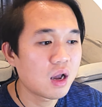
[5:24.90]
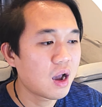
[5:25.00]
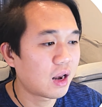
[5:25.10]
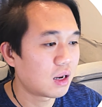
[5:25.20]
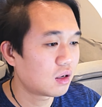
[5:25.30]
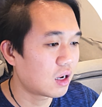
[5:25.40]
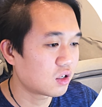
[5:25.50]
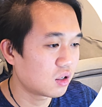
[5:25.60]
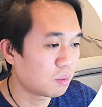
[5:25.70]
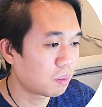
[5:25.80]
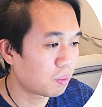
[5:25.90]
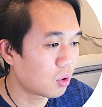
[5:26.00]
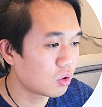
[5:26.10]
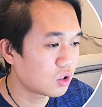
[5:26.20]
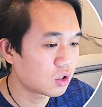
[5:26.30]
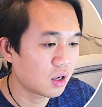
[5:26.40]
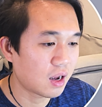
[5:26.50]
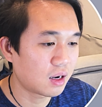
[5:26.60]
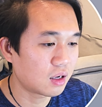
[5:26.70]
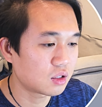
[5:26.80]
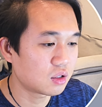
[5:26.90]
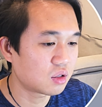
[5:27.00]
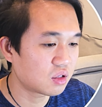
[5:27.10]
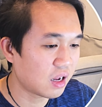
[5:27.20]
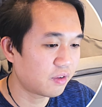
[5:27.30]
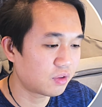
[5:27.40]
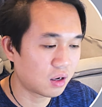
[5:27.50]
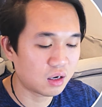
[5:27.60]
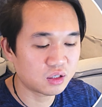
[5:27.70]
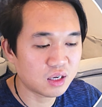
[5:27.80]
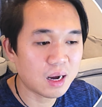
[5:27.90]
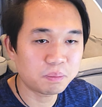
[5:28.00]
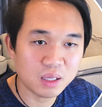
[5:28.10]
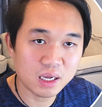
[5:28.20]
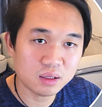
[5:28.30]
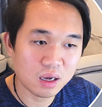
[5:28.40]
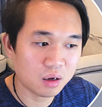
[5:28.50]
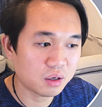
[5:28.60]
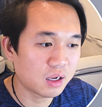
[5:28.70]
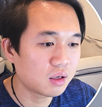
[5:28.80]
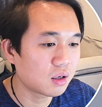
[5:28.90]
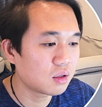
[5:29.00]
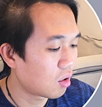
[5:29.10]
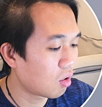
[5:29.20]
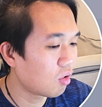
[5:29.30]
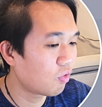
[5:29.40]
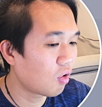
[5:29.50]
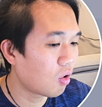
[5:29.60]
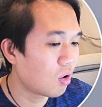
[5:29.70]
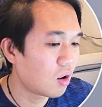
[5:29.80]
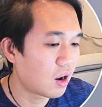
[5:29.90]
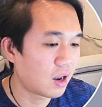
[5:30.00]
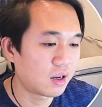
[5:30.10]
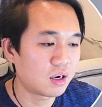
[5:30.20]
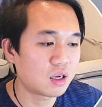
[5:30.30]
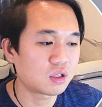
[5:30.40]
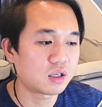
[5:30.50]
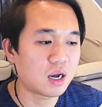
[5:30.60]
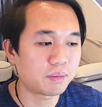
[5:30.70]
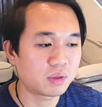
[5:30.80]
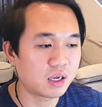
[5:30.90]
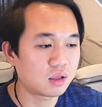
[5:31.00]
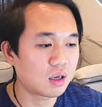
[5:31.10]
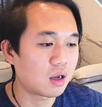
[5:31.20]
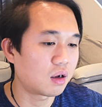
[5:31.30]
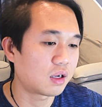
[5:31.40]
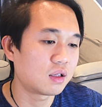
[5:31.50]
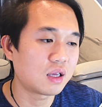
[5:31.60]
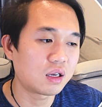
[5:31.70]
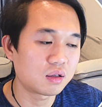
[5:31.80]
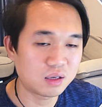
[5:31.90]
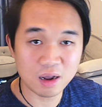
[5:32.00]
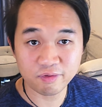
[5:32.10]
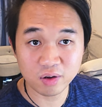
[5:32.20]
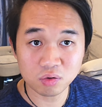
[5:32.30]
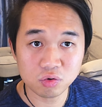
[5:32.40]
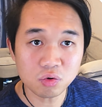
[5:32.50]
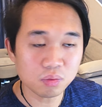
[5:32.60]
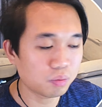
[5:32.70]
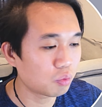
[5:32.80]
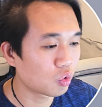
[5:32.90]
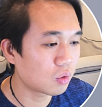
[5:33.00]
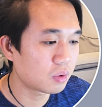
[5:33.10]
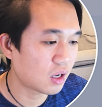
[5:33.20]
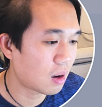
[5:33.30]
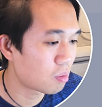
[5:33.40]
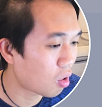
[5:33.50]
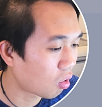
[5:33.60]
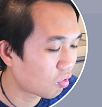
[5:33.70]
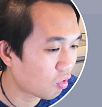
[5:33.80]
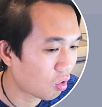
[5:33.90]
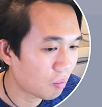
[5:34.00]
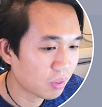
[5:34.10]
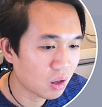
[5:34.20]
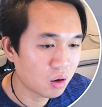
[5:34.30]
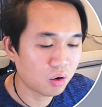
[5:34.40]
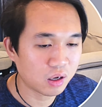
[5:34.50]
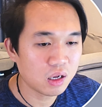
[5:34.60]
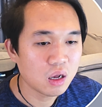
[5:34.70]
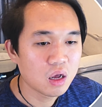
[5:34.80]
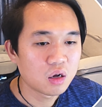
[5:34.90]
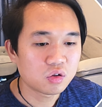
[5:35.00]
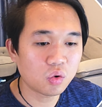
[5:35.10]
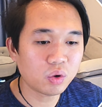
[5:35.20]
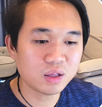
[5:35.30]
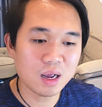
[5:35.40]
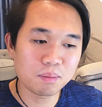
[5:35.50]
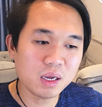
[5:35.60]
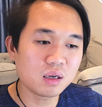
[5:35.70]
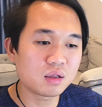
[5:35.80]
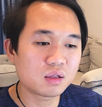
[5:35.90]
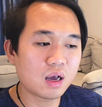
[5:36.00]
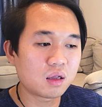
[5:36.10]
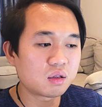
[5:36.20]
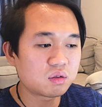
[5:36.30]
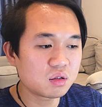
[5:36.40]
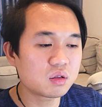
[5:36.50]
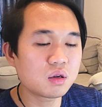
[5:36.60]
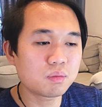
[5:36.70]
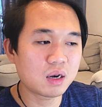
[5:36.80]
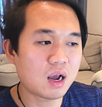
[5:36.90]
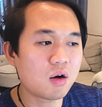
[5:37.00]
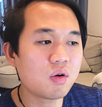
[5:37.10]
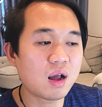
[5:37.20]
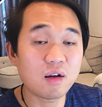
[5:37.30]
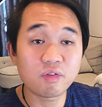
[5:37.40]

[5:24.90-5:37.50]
then and actually push and actually save that, actually update that, okay guys? 04, and then actually update that, okay? That, that value will become 04. Okay, so what that means is that the system now have